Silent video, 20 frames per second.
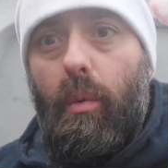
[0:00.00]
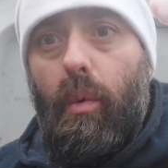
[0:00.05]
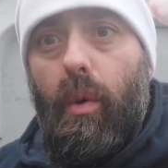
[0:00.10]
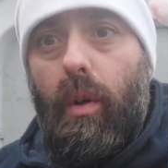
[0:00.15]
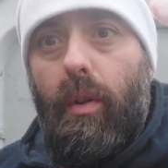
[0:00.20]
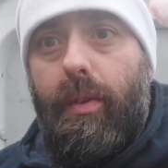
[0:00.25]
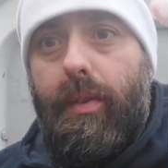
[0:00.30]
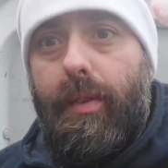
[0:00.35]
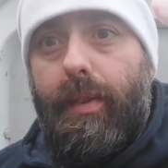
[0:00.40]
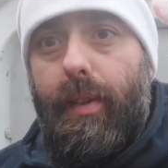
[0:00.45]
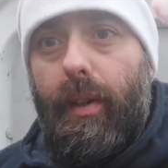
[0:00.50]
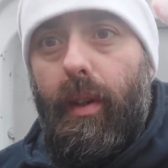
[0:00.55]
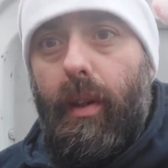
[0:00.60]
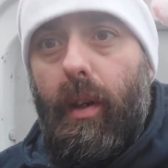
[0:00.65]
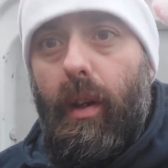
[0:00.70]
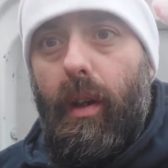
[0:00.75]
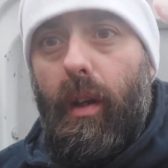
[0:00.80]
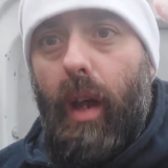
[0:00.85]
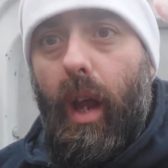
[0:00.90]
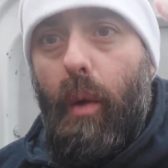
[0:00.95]
how
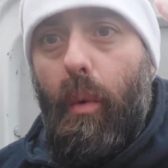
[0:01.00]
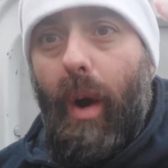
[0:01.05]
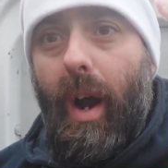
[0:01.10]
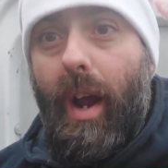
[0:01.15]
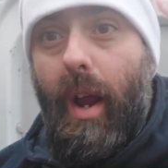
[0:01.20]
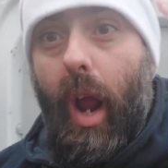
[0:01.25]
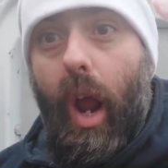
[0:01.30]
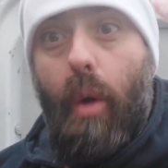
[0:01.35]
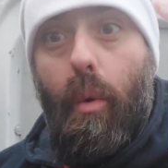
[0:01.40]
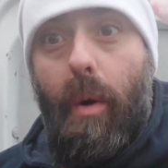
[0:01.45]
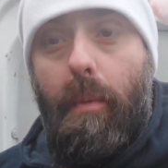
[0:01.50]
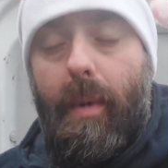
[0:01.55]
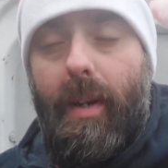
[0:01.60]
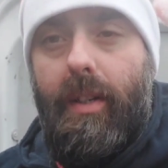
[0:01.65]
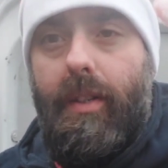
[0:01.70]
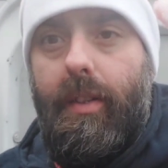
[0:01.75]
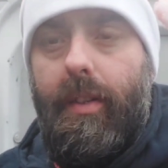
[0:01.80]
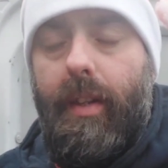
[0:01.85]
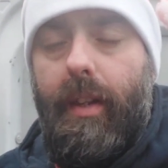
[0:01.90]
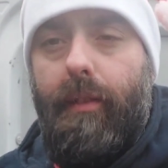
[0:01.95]
I
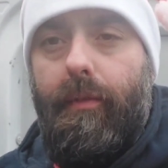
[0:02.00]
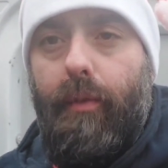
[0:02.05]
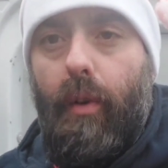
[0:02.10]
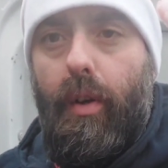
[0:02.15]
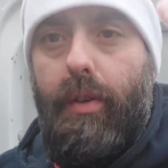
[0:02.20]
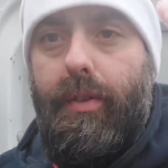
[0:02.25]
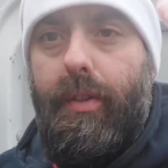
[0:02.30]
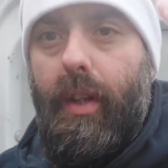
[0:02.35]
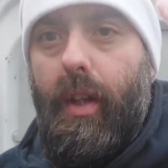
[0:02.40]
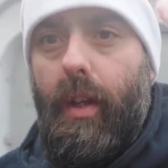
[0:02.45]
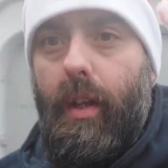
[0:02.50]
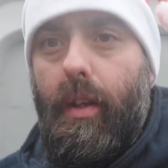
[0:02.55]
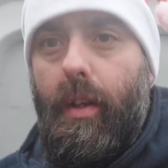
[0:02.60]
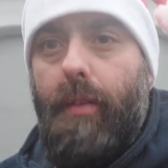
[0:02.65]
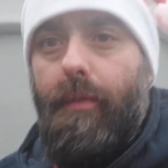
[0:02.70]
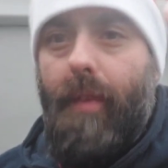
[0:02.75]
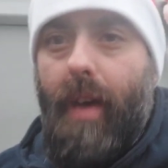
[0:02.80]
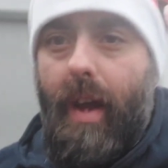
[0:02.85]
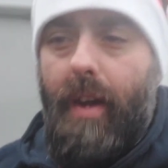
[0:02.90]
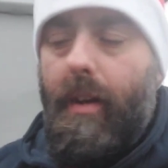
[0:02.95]
managed to defrost
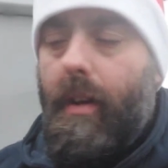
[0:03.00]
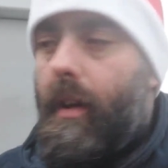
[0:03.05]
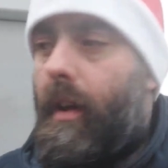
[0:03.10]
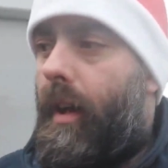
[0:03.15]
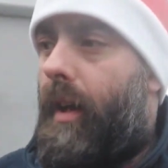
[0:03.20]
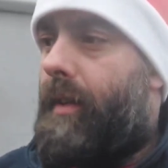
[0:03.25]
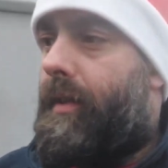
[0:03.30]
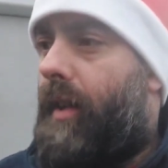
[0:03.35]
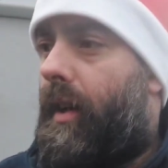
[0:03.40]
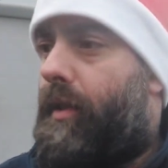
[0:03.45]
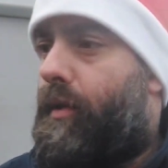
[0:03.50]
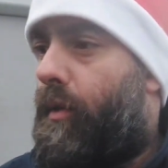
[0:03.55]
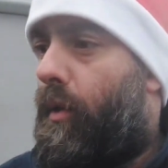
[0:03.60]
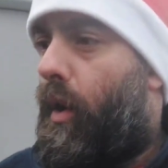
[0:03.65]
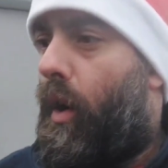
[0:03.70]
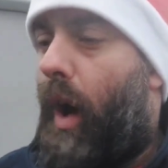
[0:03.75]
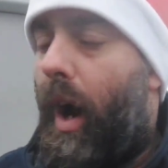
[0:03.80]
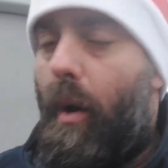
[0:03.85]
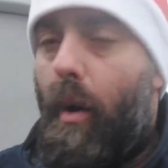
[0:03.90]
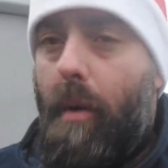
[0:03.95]
the van,
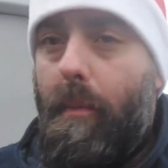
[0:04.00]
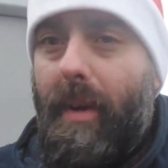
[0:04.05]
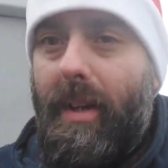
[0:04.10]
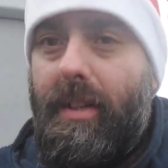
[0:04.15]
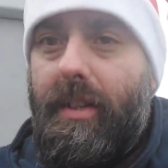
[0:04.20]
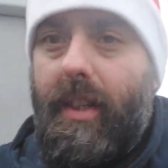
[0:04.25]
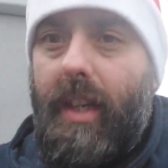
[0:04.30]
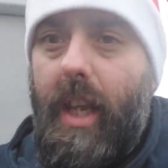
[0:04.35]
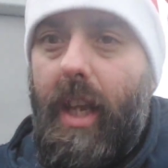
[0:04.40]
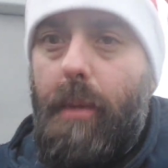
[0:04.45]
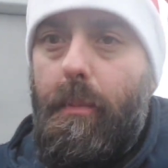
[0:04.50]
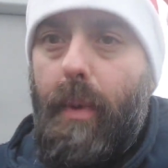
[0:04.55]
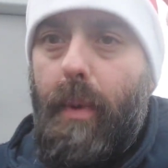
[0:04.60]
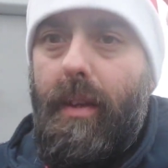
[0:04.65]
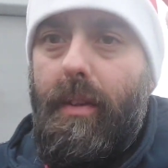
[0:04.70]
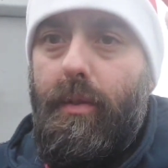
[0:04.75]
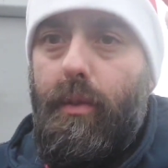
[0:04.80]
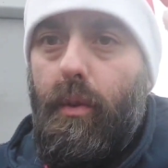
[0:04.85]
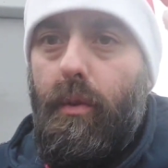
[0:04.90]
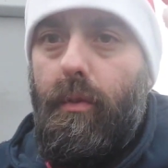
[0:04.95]
etc., or how I managed to keep
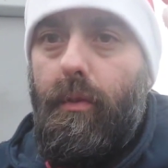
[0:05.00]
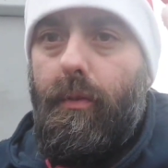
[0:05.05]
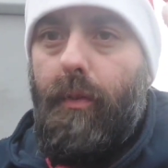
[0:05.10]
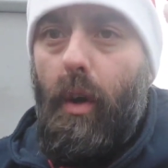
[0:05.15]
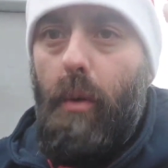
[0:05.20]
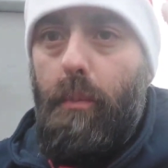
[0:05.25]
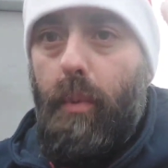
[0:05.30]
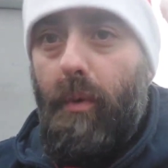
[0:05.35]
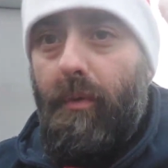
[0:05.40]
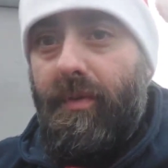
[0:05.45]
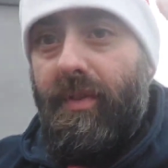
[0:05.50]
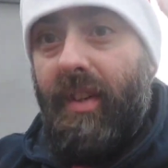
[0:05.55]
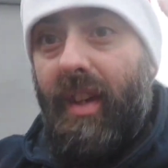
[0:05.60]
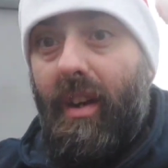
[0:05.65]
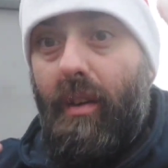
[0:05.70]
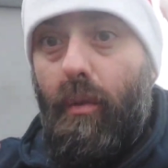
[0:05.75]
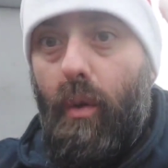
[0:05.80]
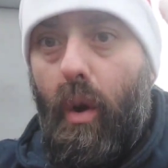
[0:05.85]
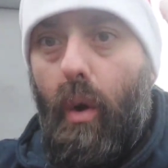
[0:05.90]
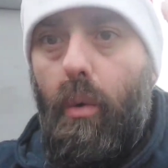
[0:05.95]
it sort of above
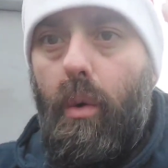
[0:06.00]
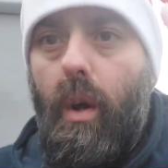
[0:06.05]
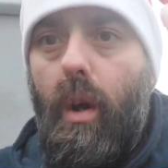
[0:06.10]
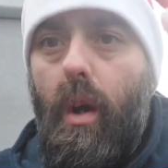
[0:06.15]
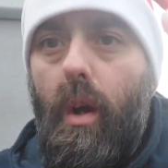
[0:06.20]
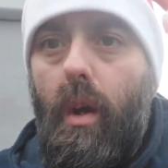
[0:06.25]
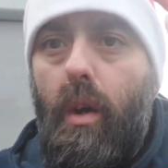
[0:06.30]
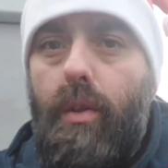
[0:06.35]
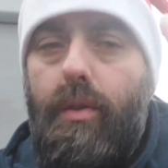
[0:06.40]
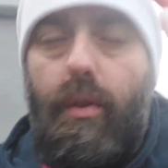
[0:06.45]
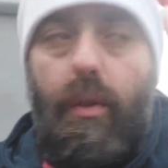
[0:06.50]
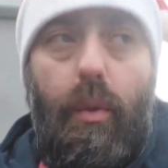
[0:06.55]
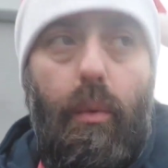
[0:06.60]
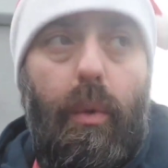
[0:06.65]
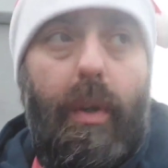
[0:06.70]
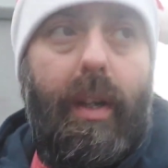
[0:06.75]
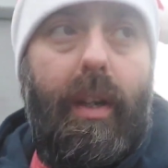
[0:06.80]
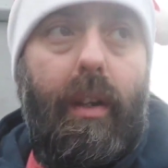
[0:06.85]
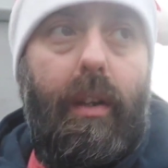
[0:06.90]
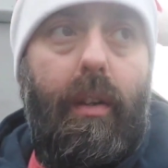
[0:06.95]
zero so that
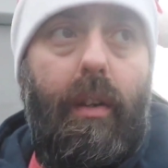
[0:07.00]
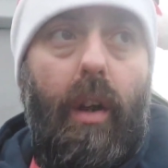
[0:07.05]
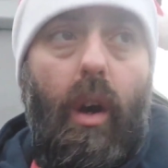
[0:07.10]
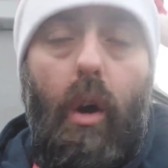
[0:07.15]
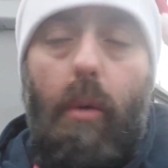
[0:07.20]
we can